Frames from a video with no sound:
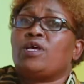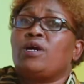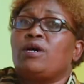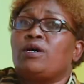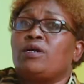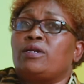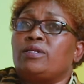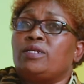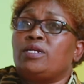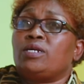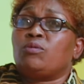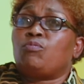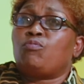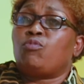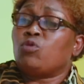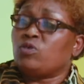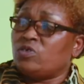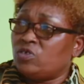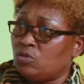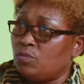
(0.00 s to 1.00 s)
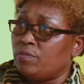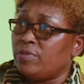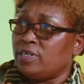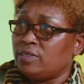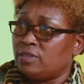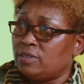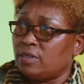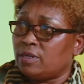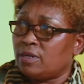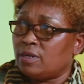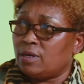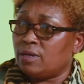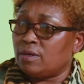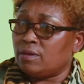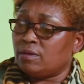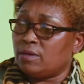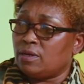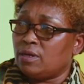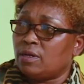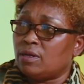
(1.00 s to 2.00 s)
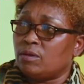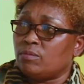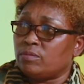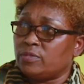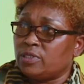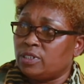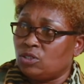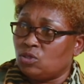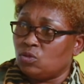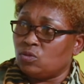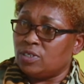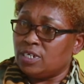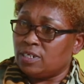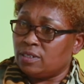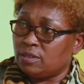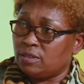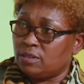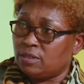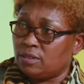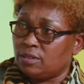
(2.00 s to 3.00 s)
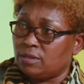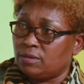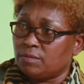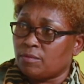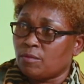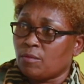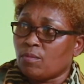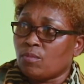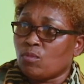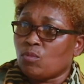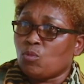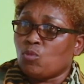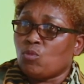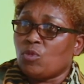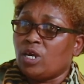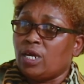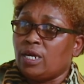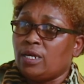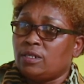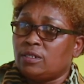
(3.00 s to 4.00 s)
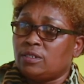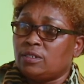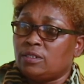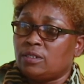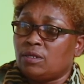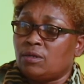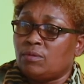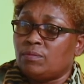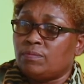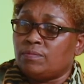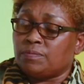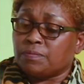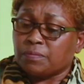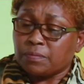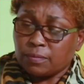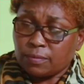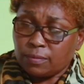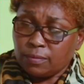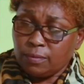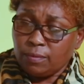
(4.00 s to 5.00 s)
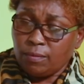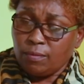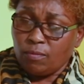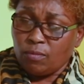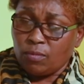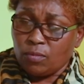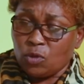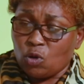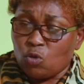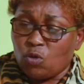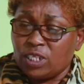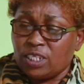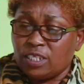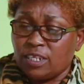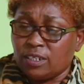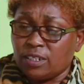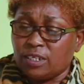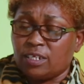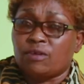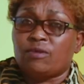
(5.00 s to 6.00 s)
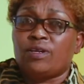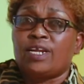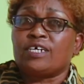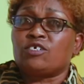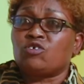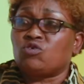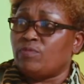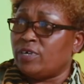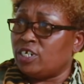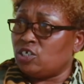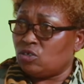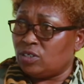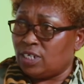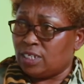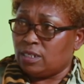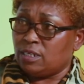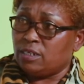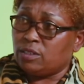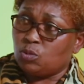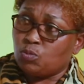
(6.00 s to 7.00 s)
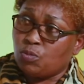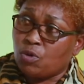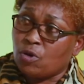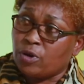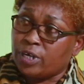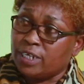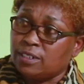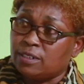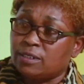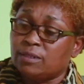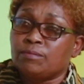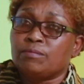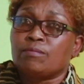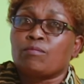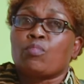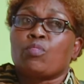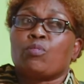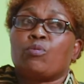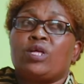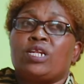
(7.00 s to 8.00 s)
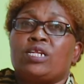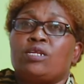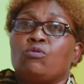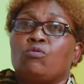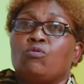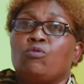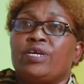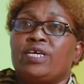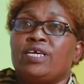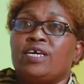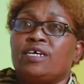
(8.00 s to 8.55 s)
are the post-basic students. And one thing that I'd like to mention at this point, that we